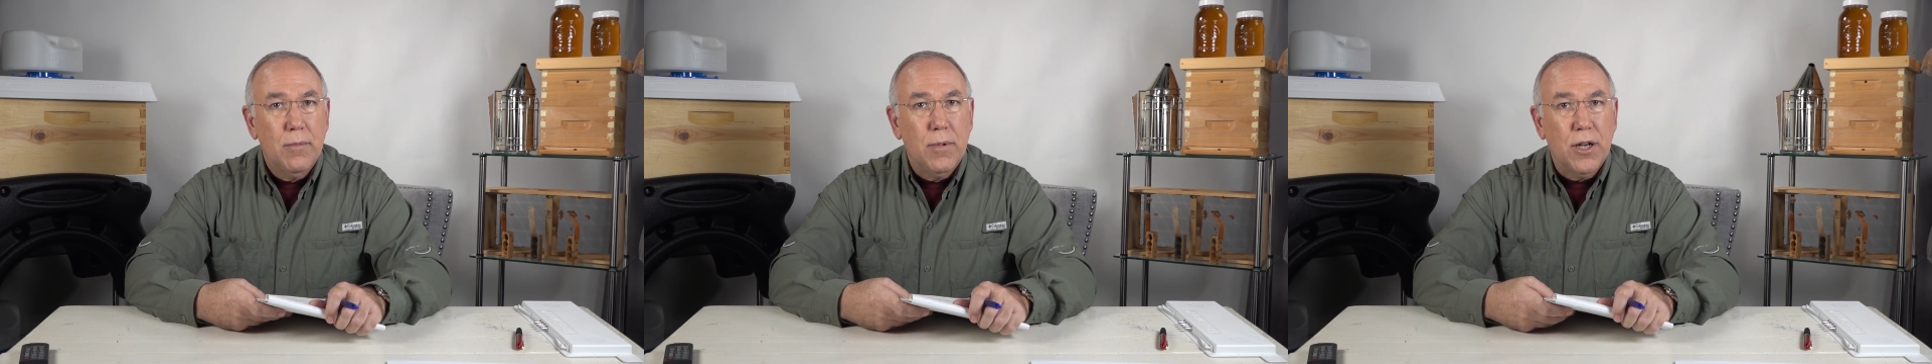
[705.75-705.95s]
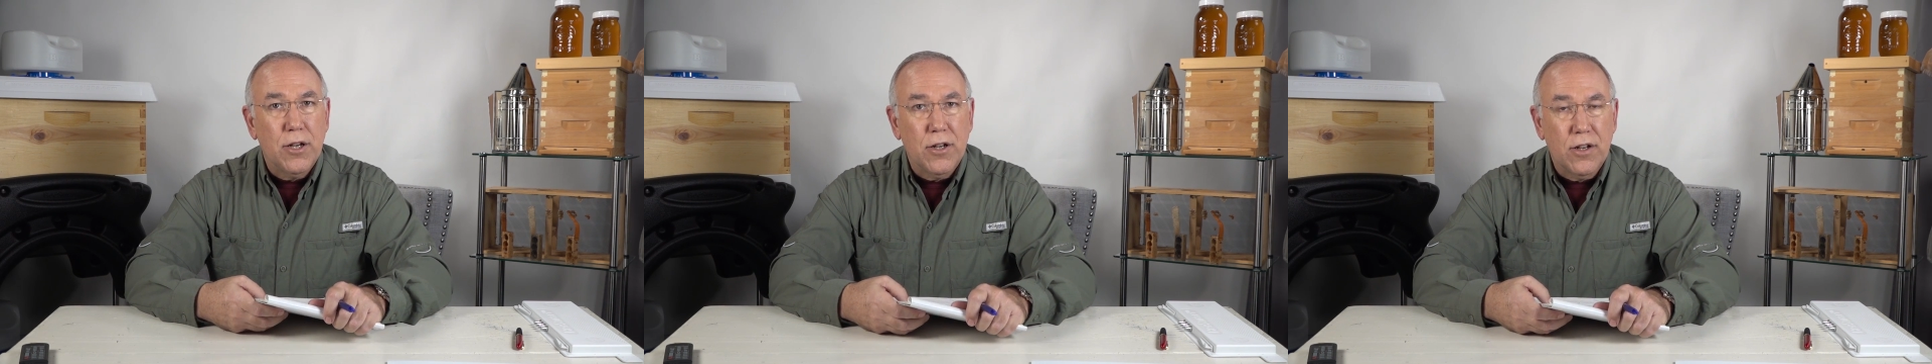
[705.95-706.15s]

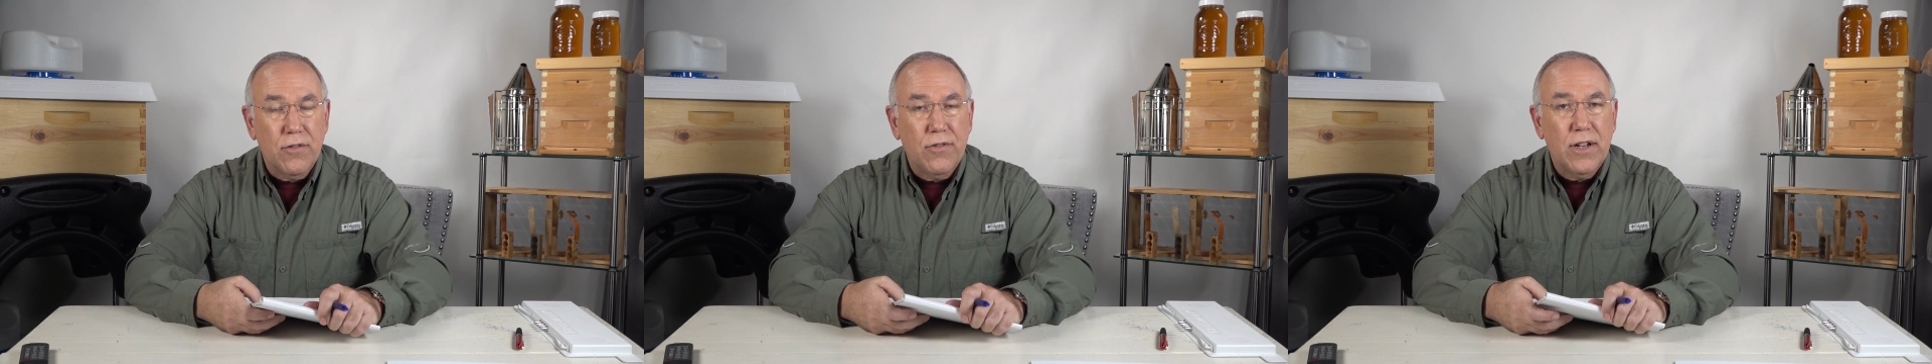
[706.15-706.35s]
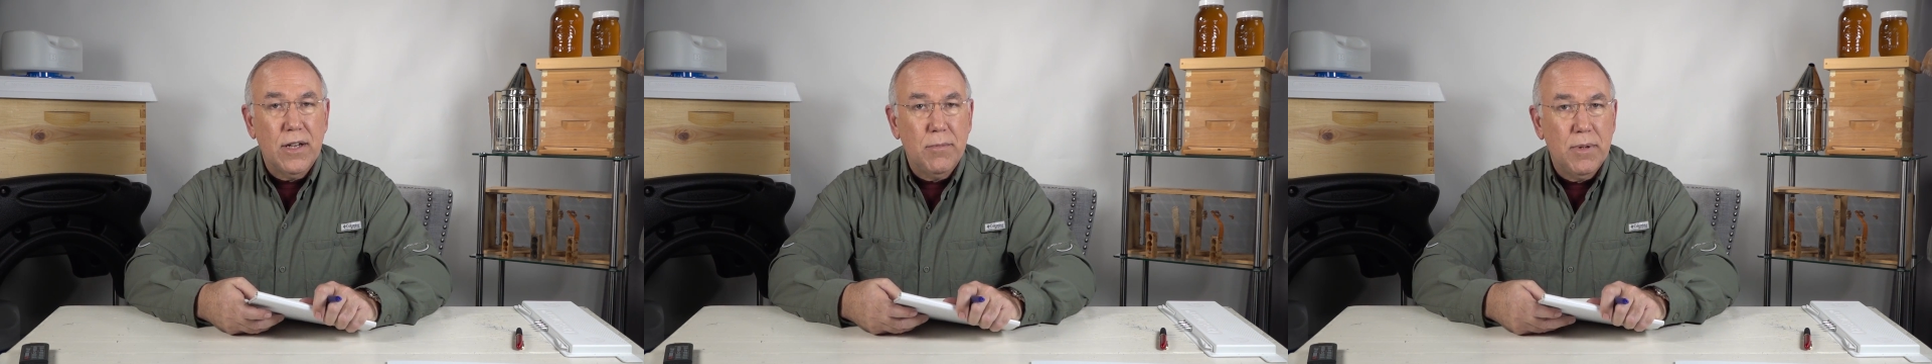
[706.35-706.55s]
but you're going
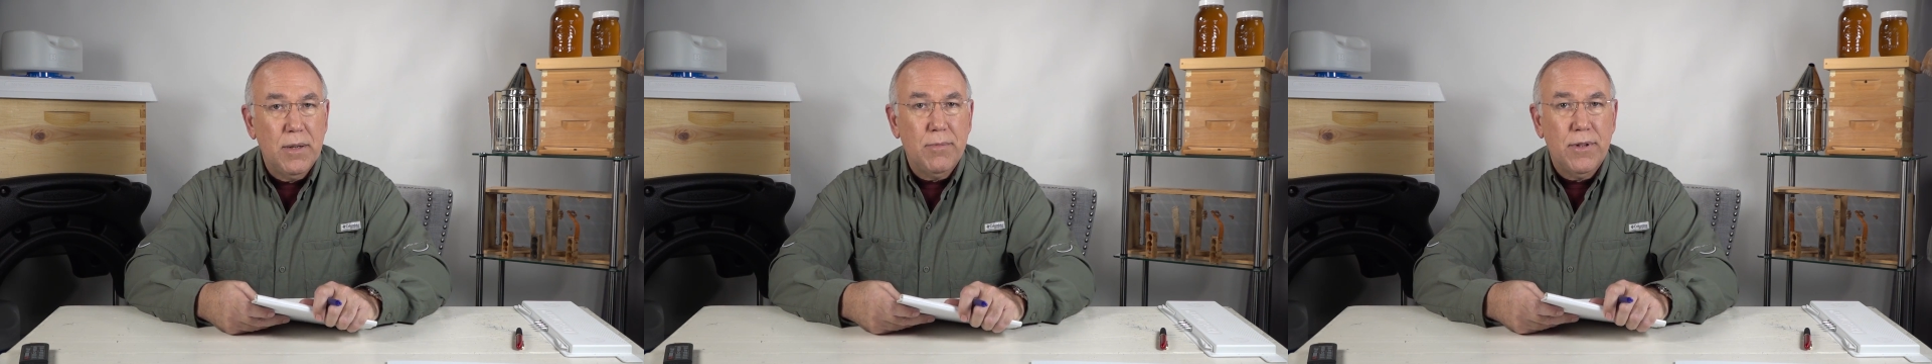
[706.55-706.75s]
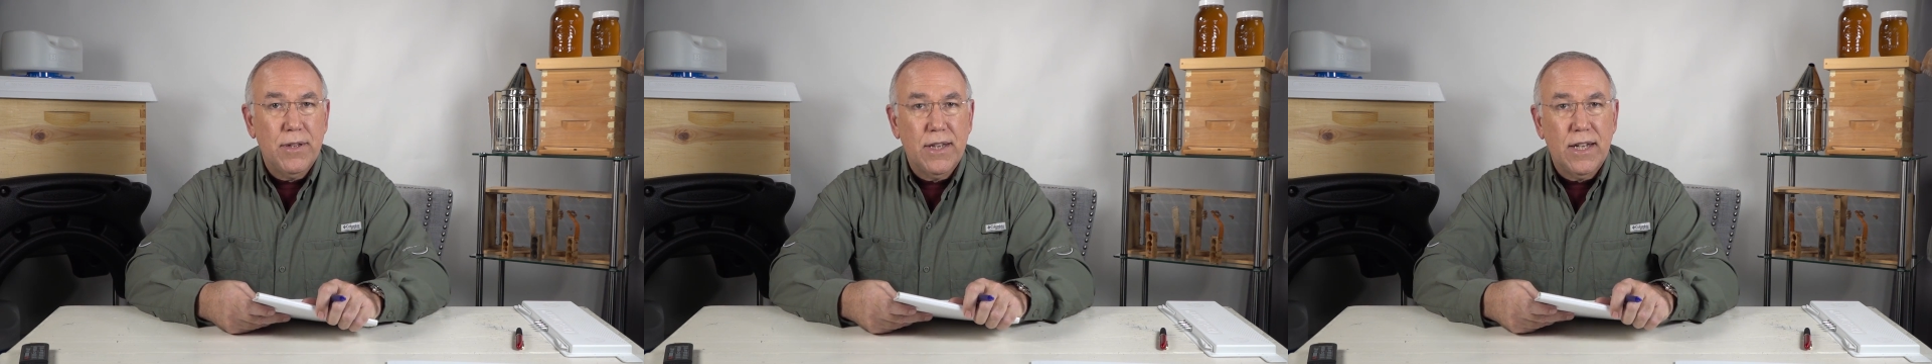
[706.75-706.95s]
to find
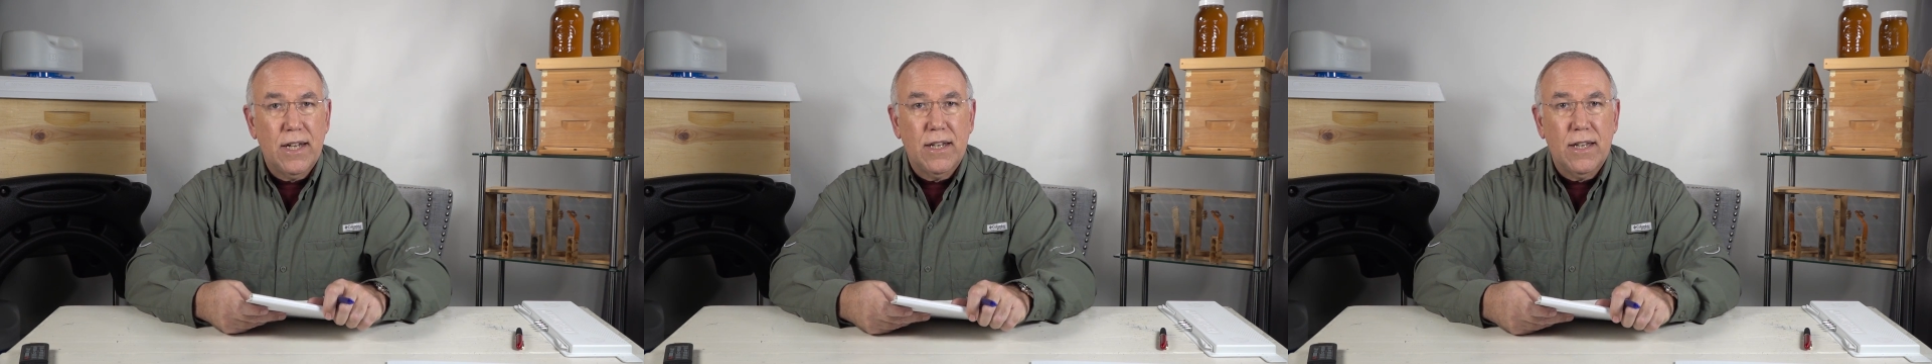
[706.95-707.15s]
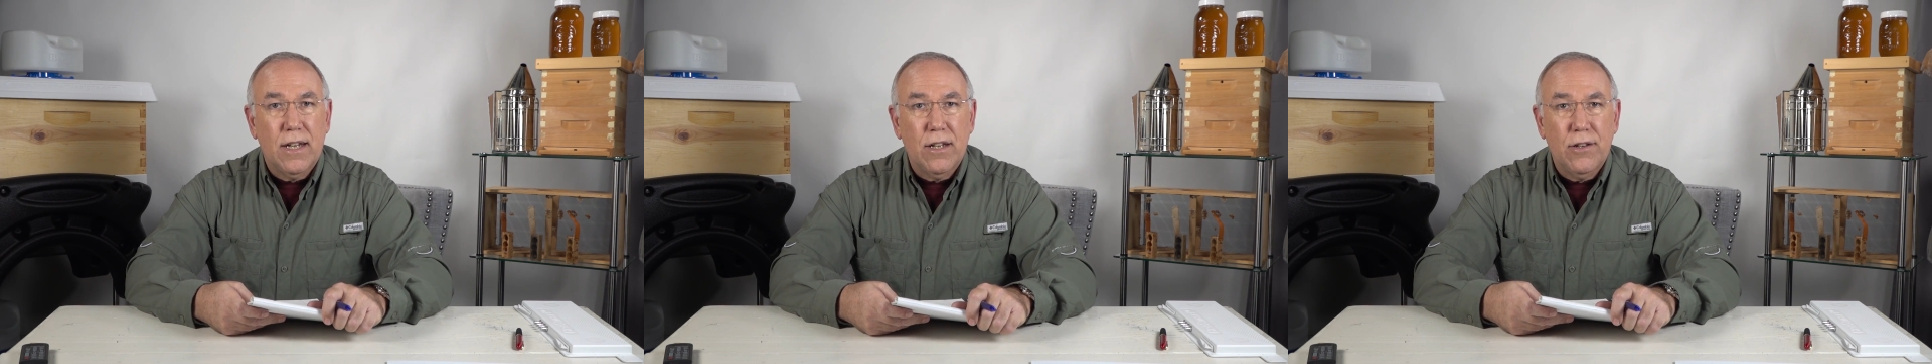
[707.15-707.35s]
people that